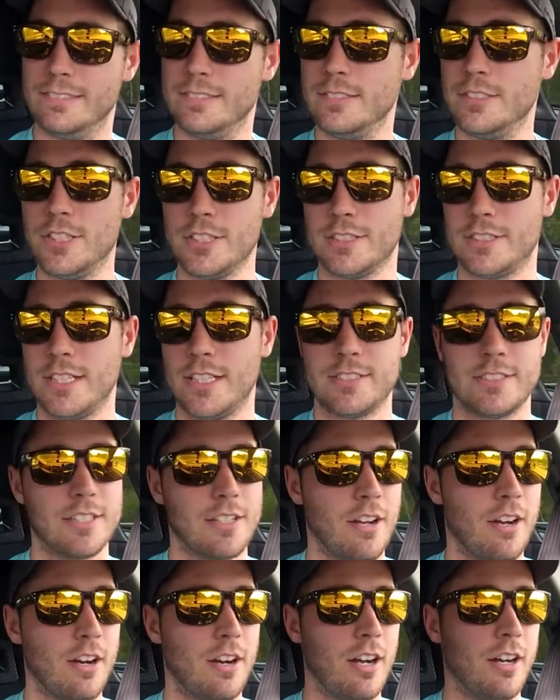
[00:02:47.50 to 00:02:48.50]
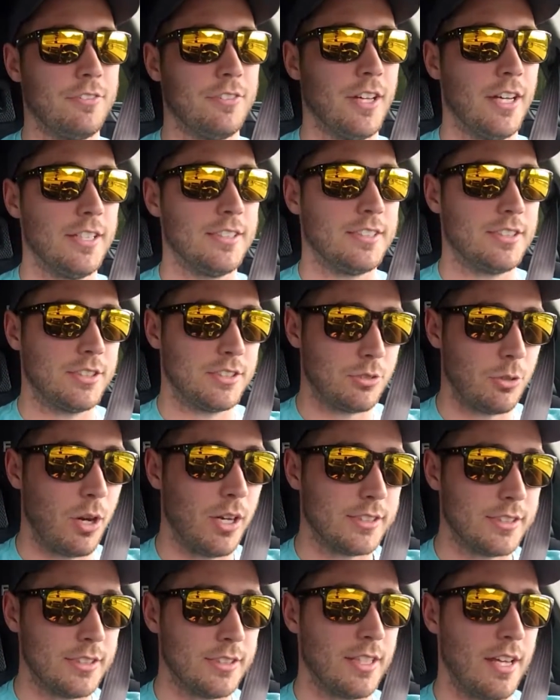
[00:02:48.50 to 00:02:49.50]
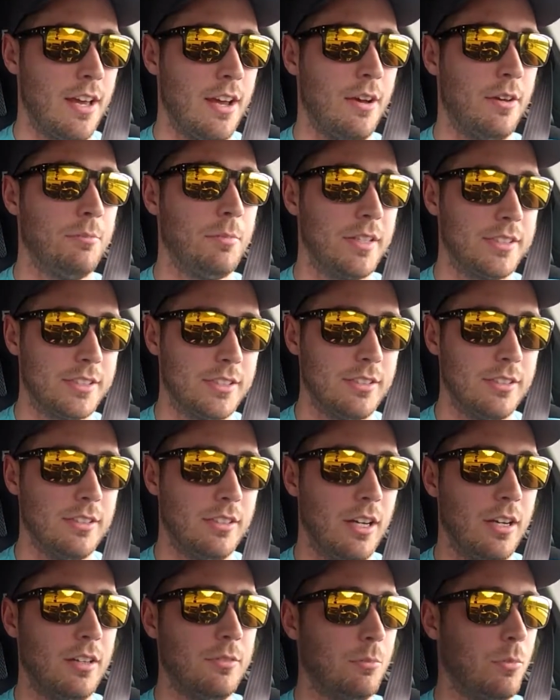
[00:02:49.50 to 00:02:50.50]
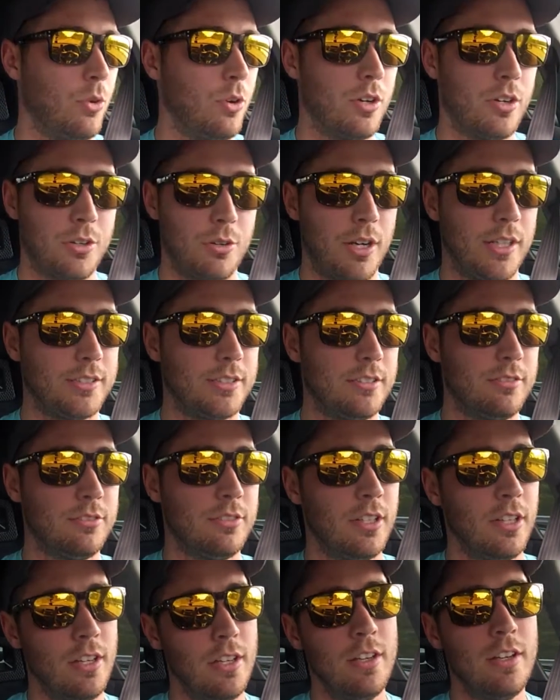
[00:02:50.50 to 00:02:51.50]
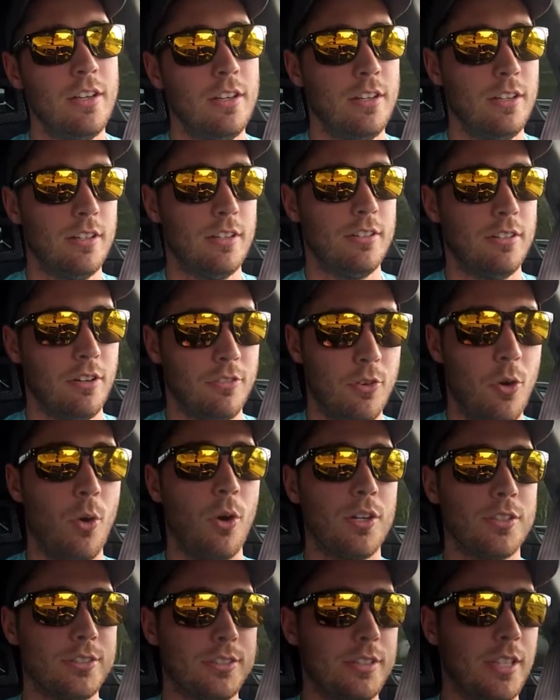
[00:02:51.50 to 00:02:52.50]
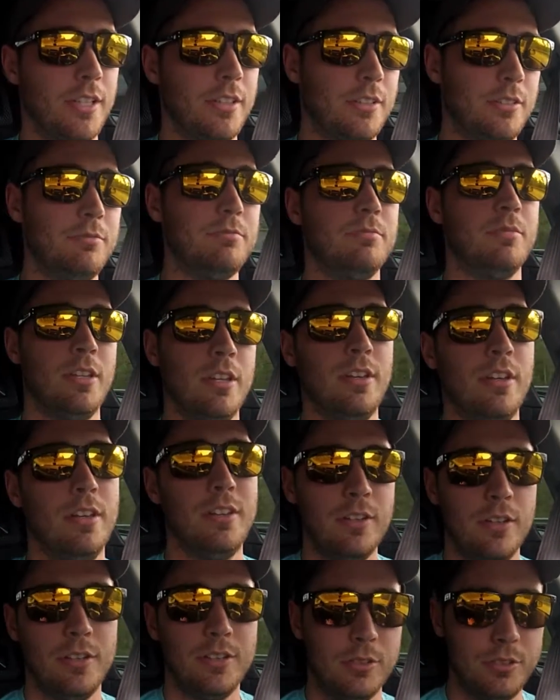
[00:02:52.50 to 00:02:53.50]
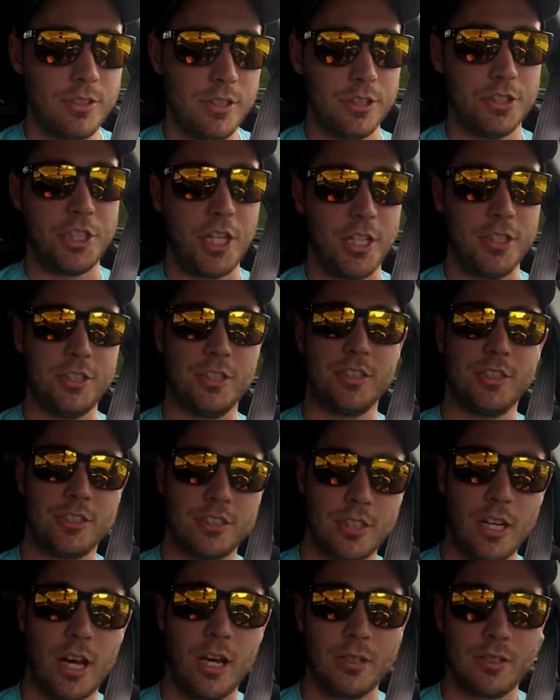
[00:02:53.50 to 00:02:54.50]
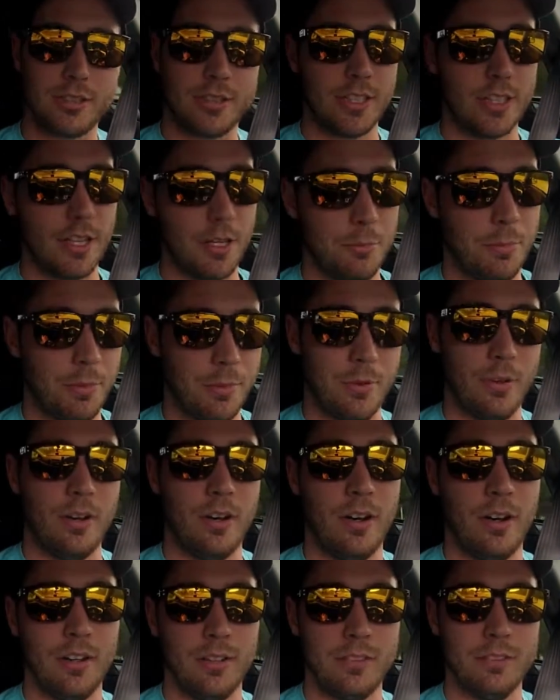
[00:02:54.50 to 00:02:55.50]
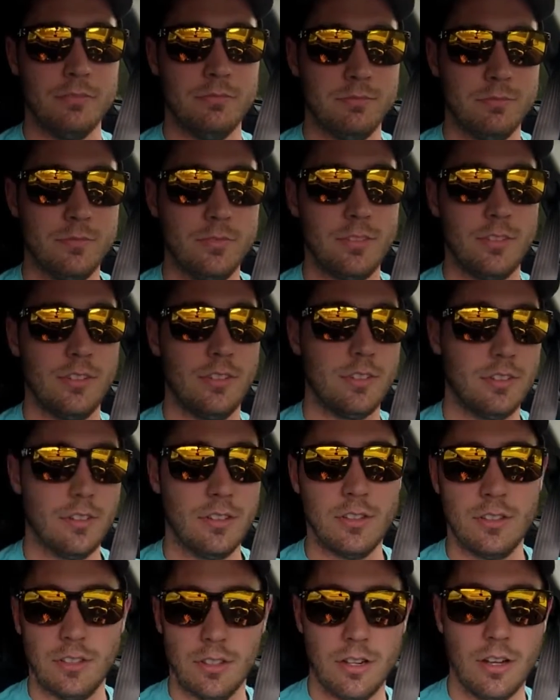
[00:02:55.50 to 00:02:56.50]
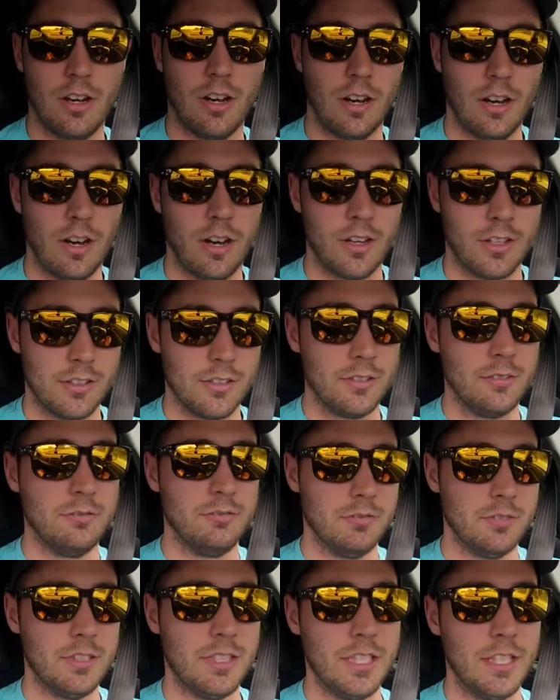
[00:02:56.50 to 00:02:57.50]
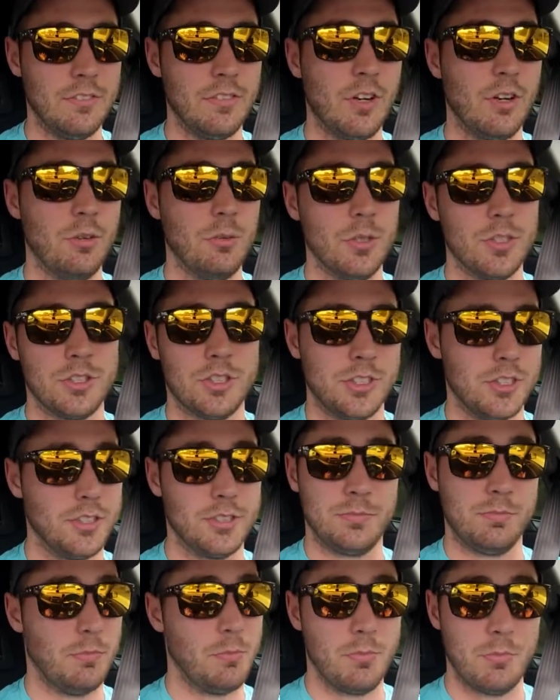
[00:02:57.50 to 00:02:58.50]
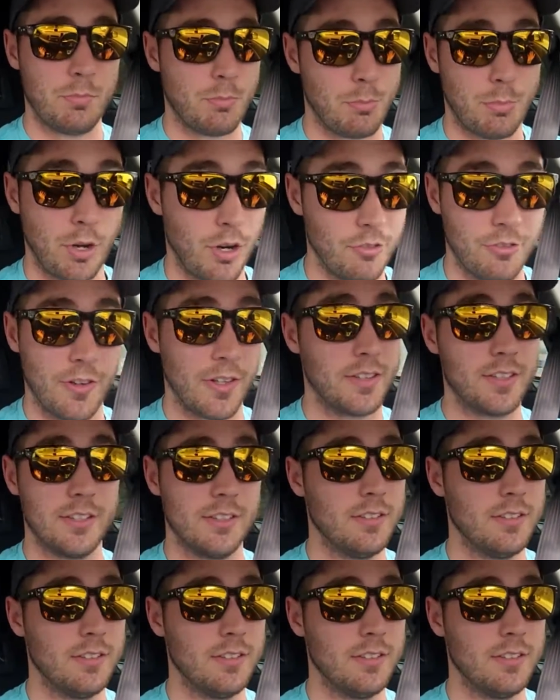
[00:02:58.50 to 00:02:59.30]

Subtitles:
just sets the car off nice, squats it down, makes it a lot more aggressive. Of course, like, you're changing the stock setup on an Evo, which is perfect.